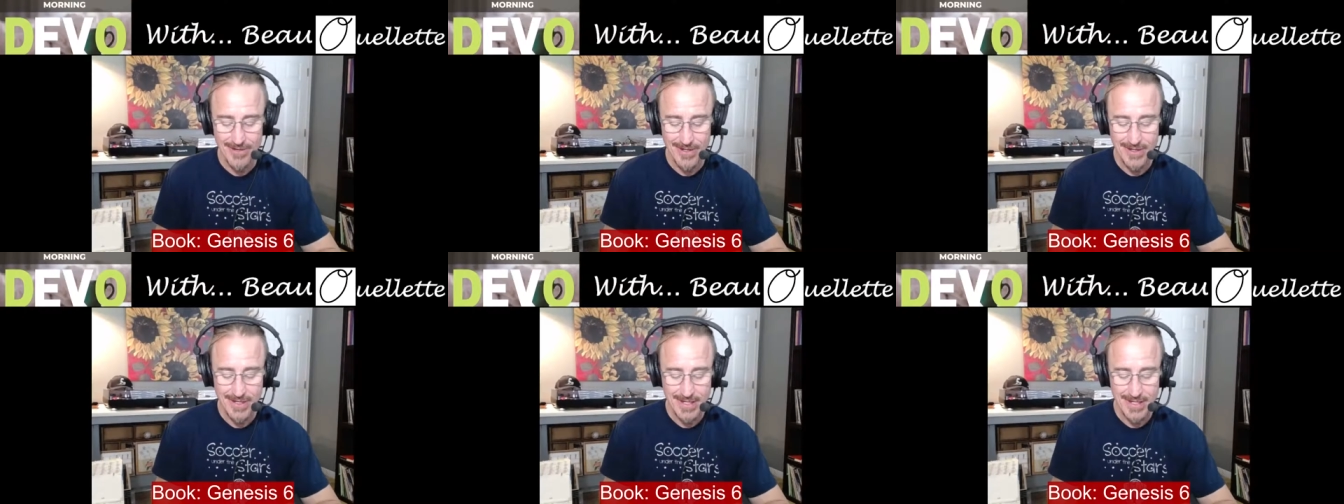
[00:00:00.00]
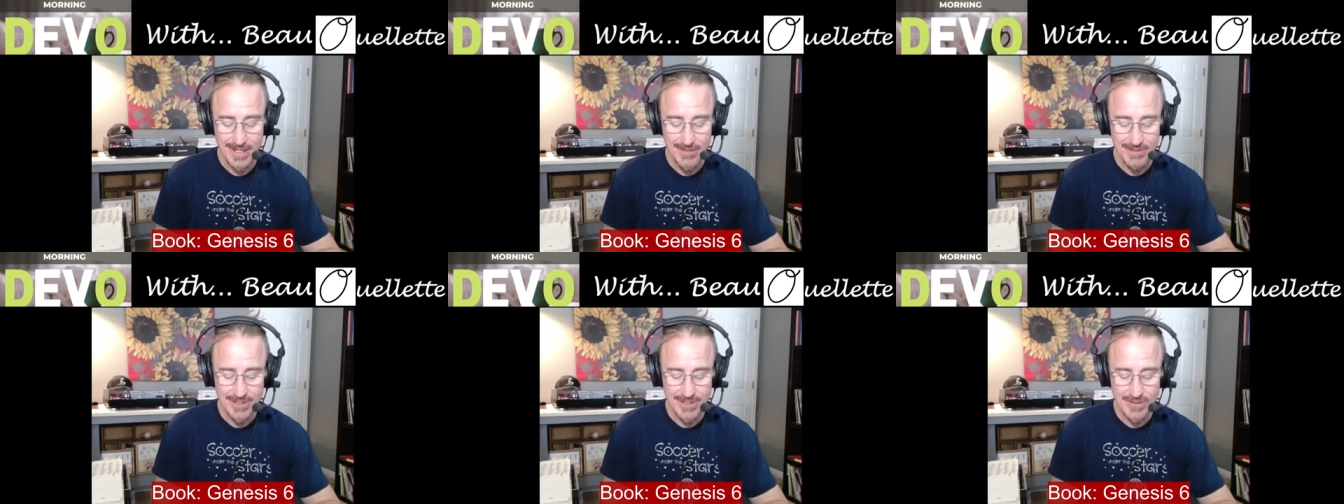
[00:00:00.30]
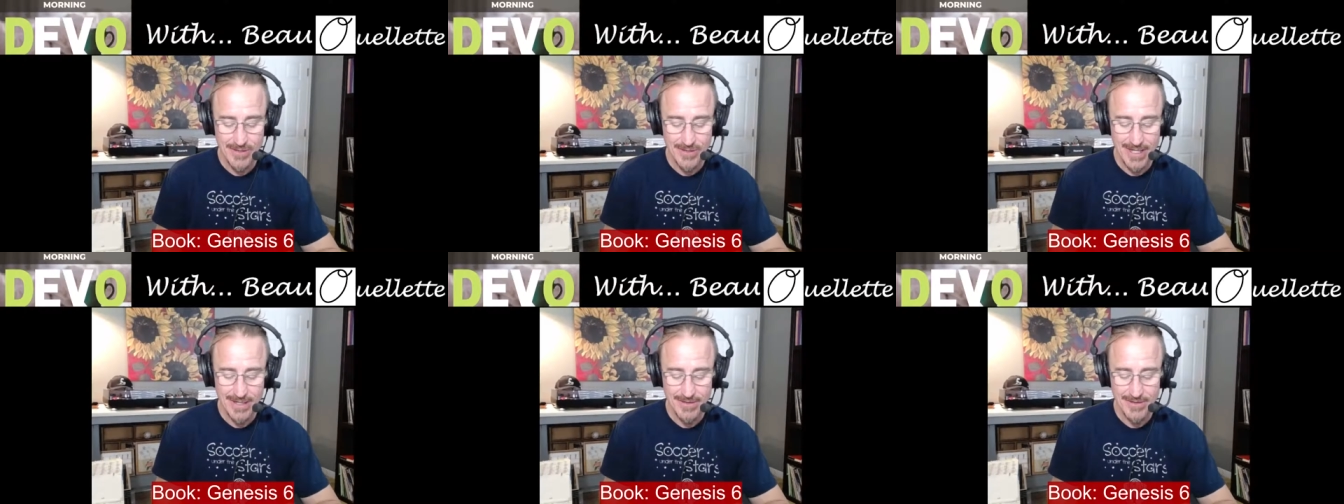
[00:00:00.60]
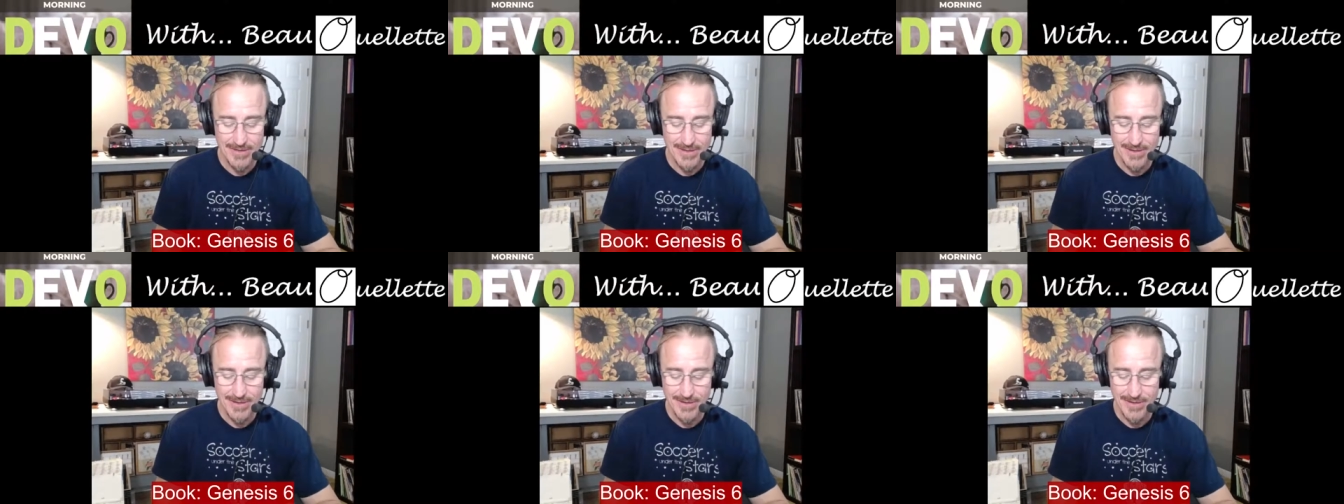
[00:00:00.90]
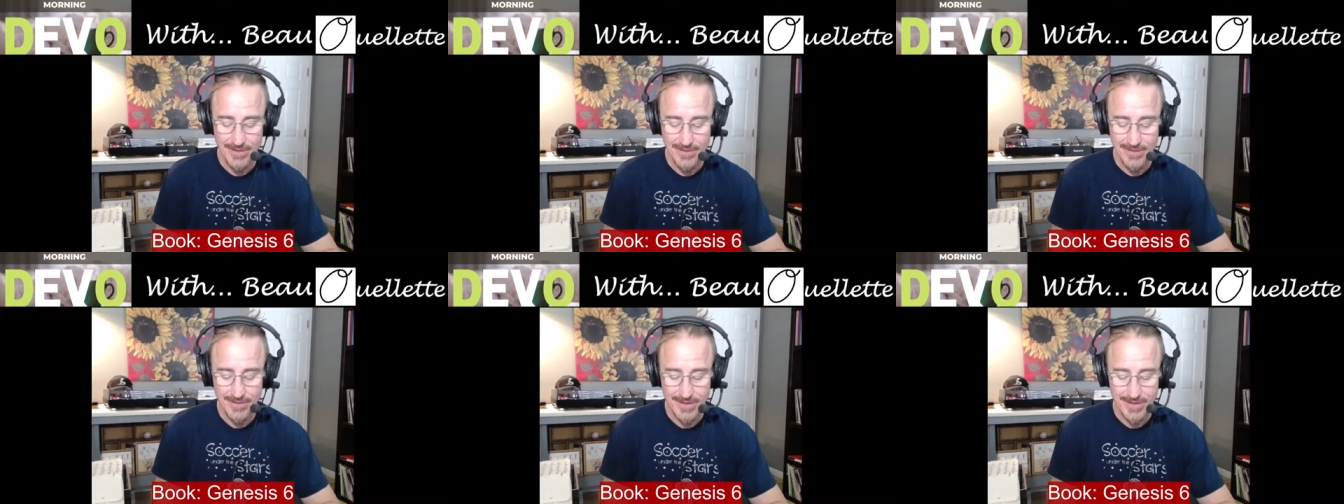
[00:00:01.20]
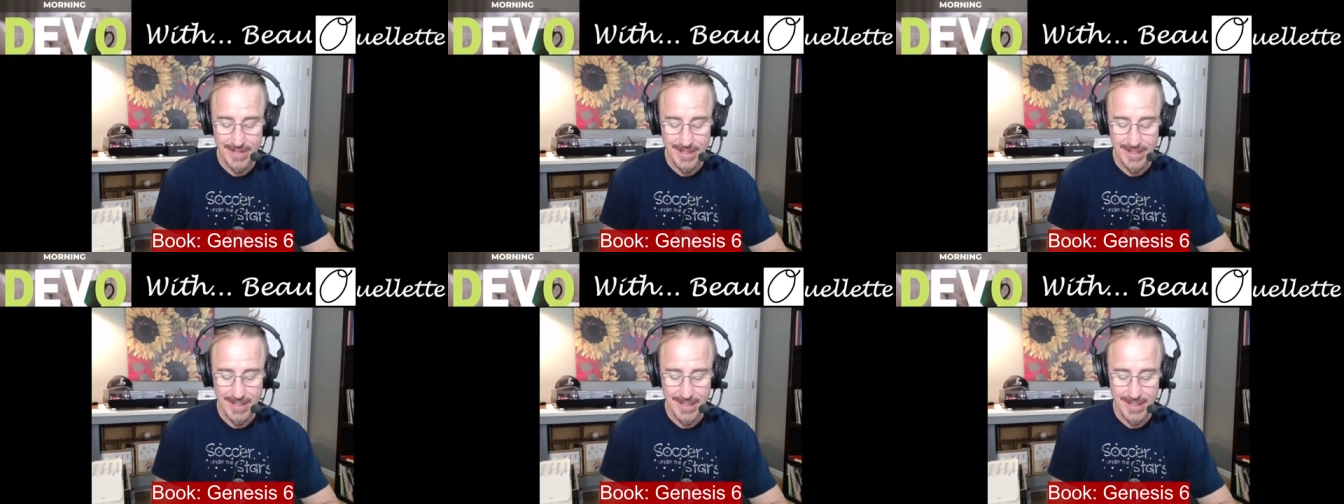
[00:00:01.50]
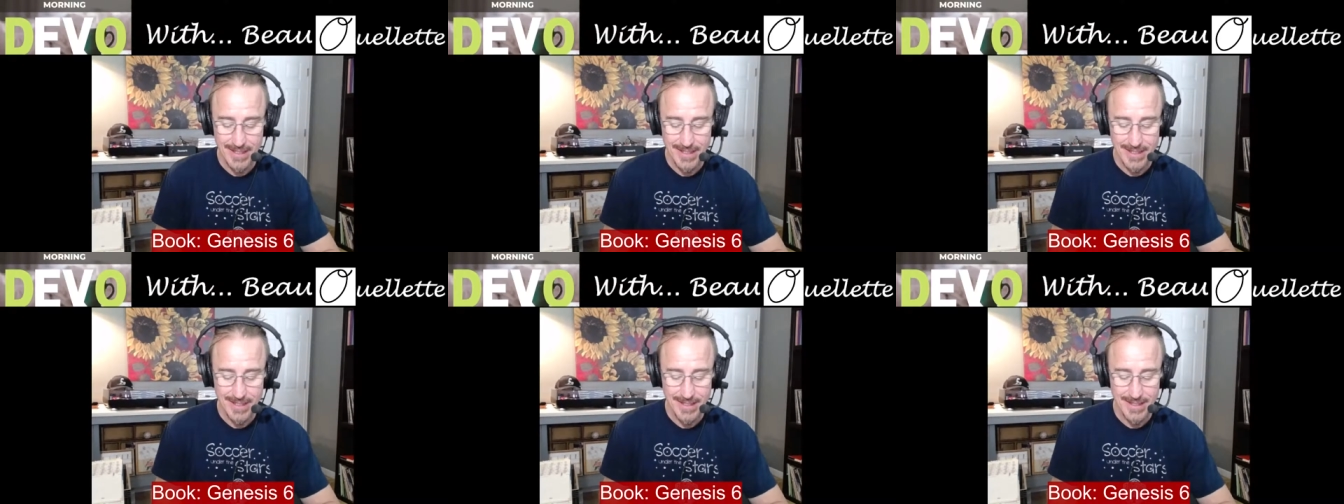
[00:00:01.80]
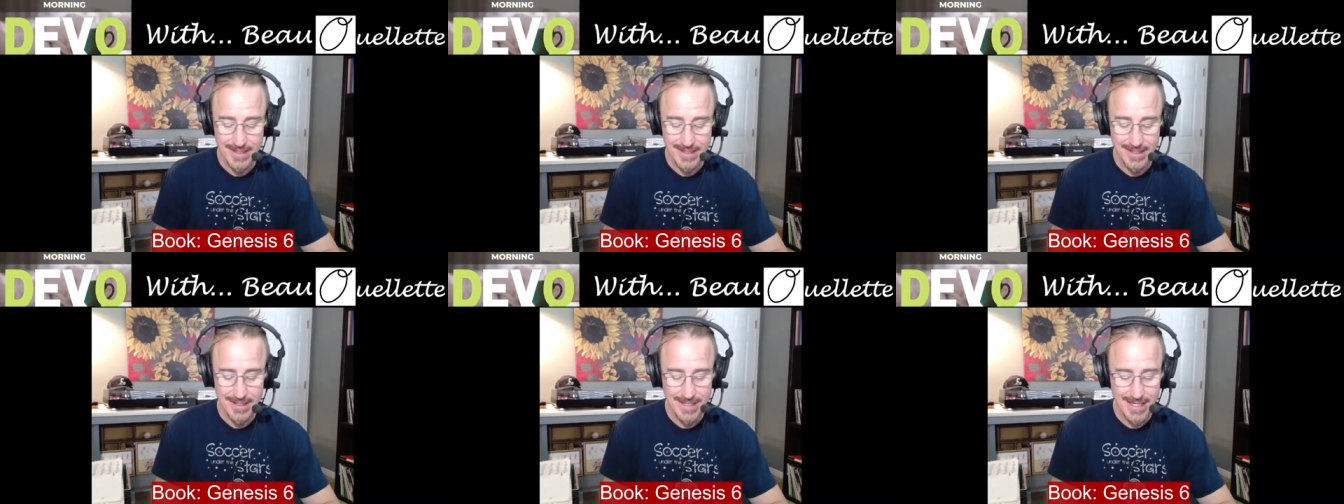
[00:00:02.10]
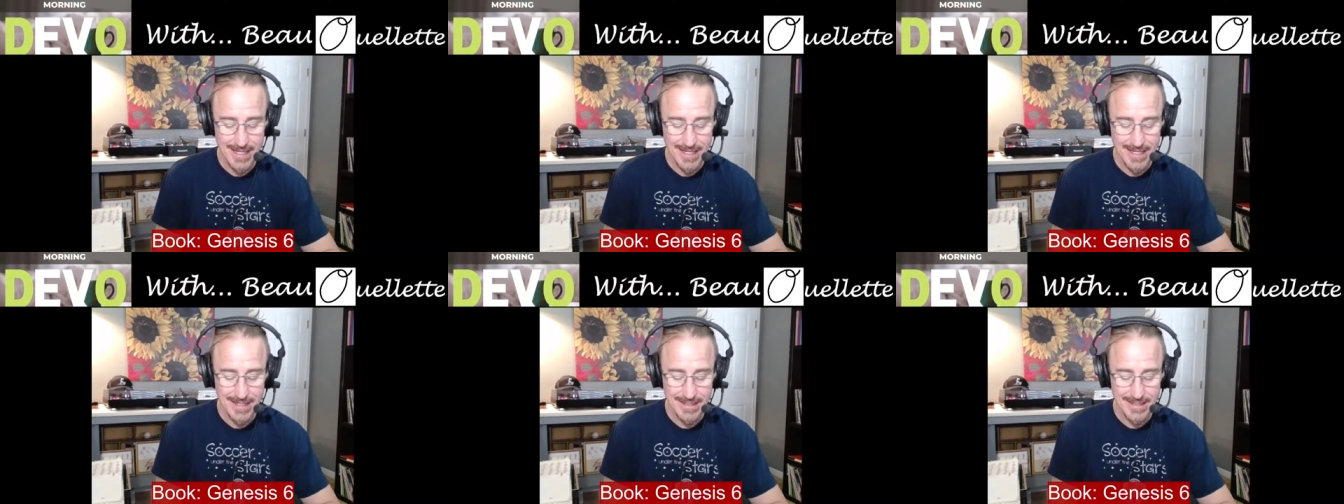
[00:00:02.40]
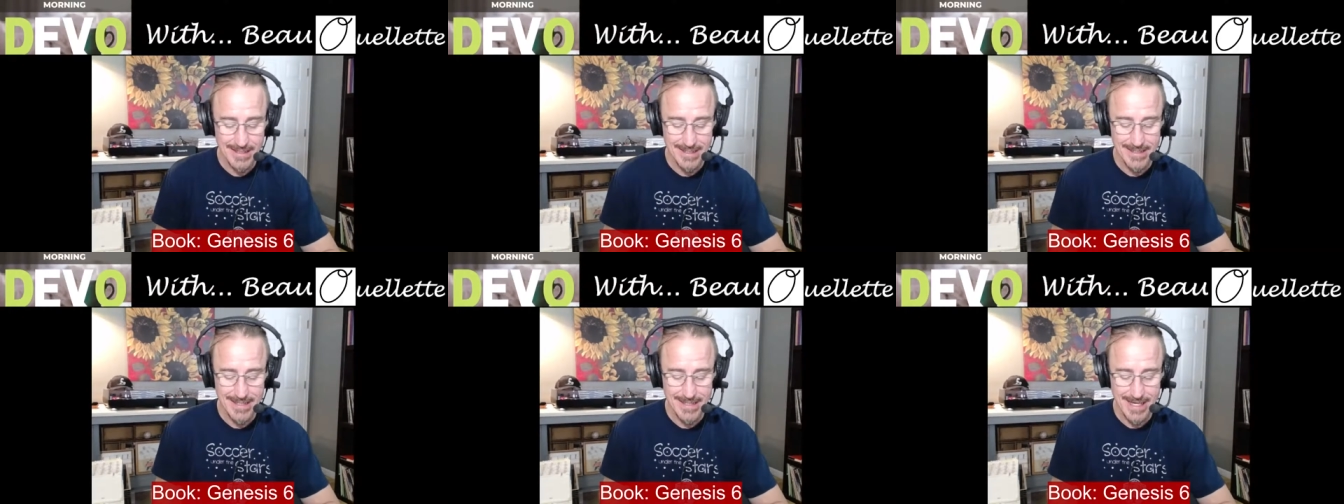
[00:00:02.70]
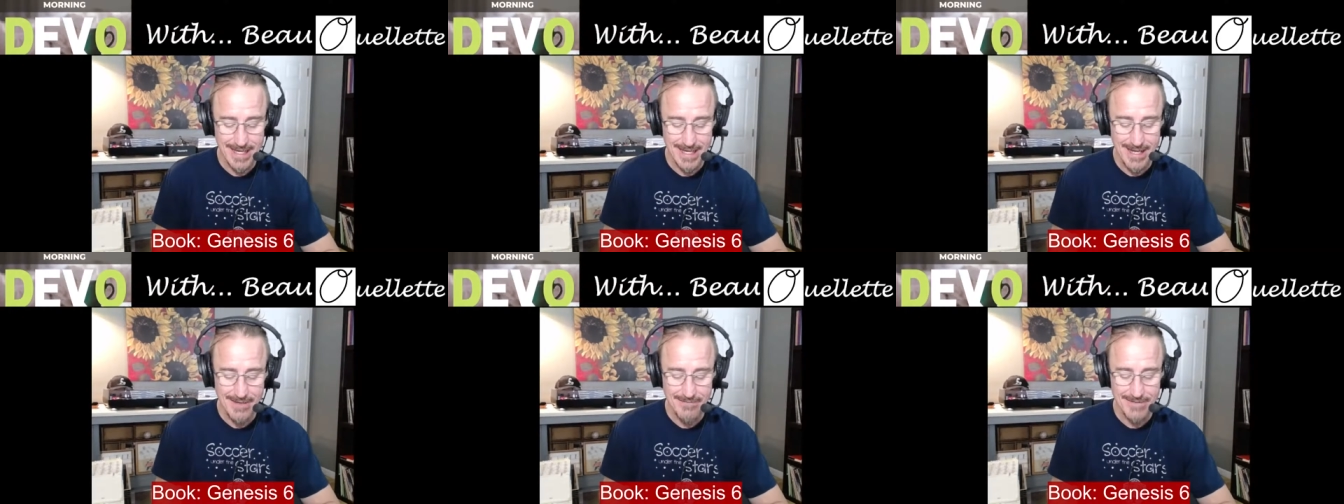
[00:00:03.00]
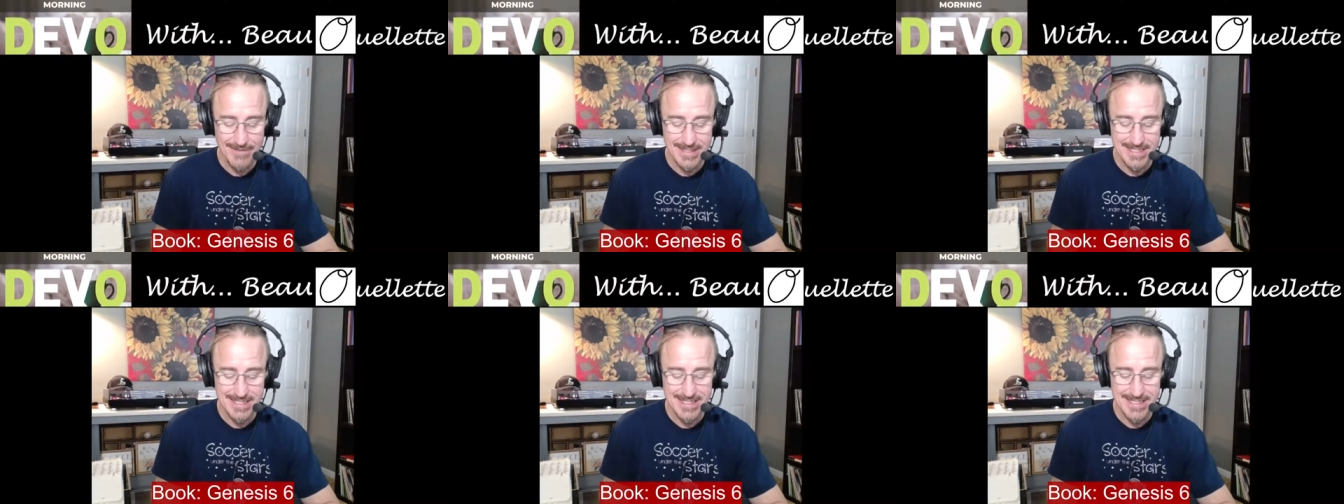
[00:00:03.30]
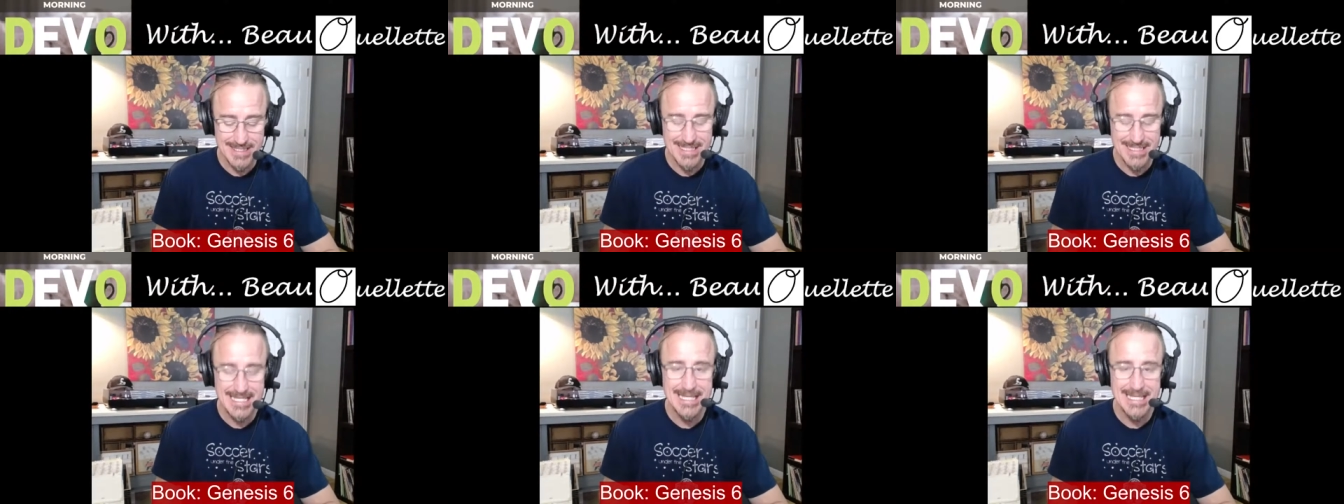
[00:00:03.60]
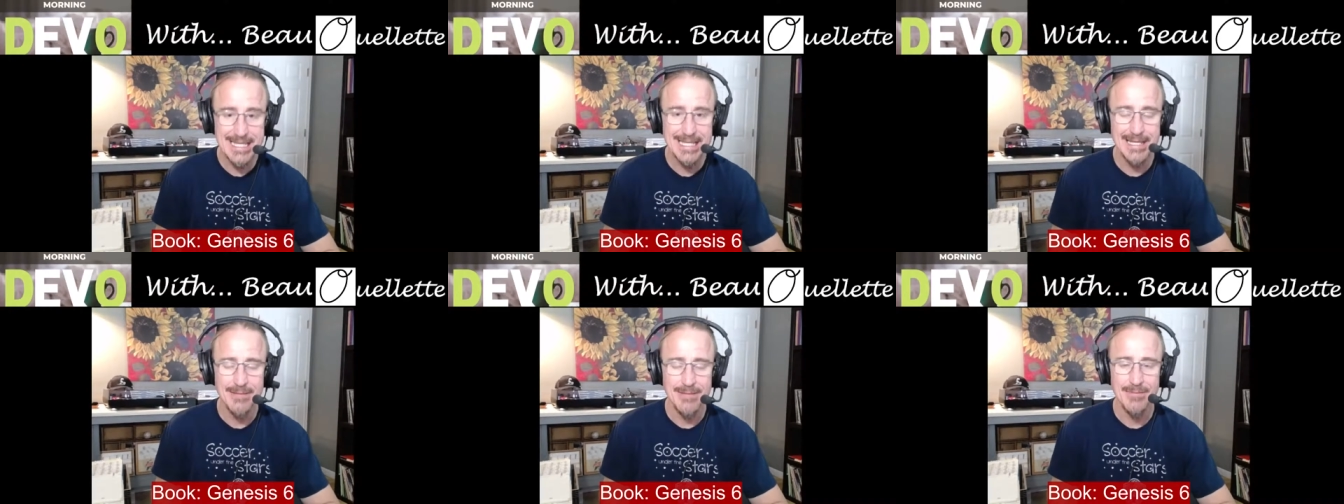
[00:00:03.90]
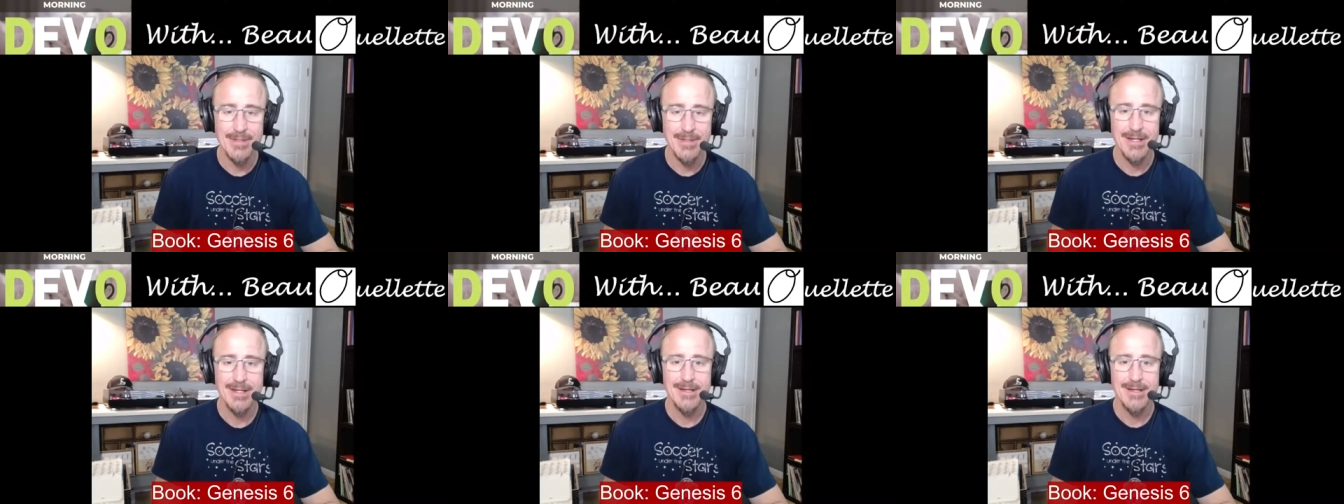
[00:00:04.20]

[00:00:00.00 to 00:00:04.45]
It was great on the earth uh, uh, and that every scheme